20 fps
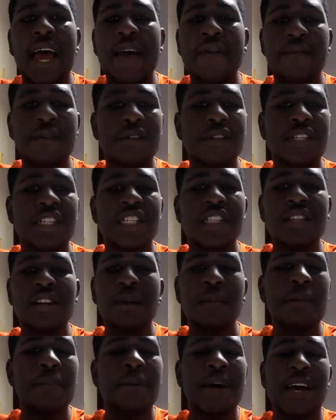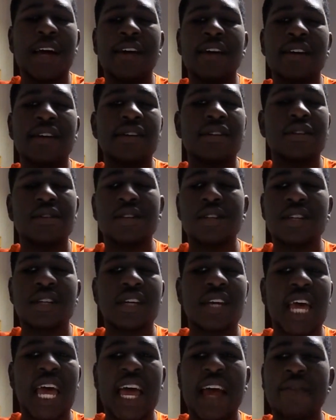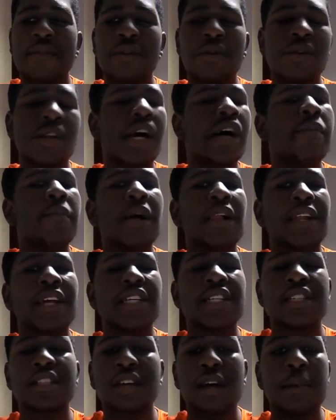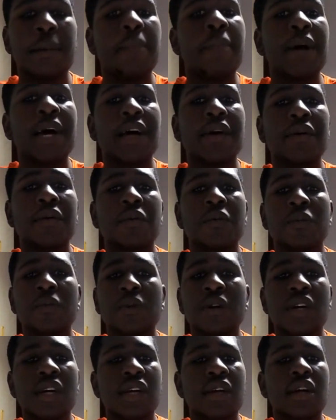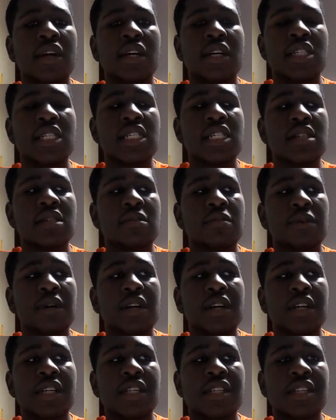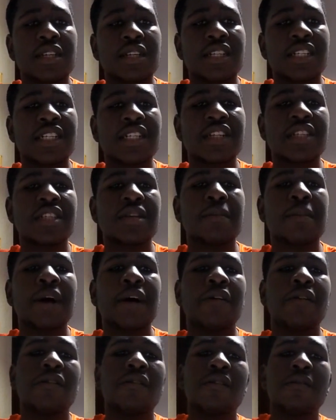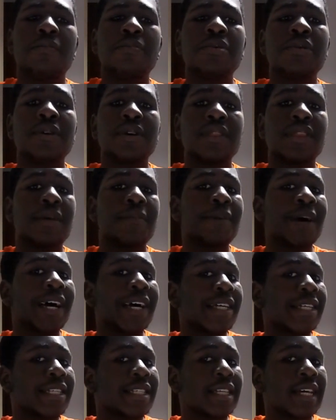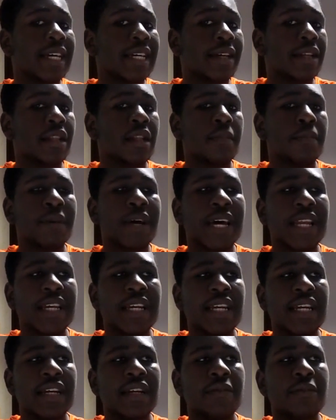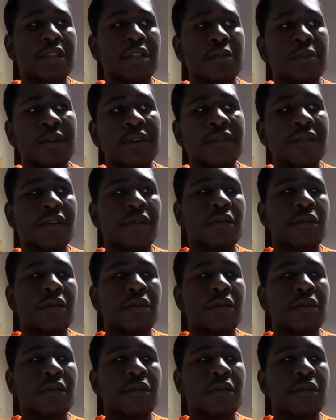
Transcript: feel she's coming back no, I have no doubt about that. She's coming back. But it's a, it's just a matter of putting the Patty side the Patty Spivot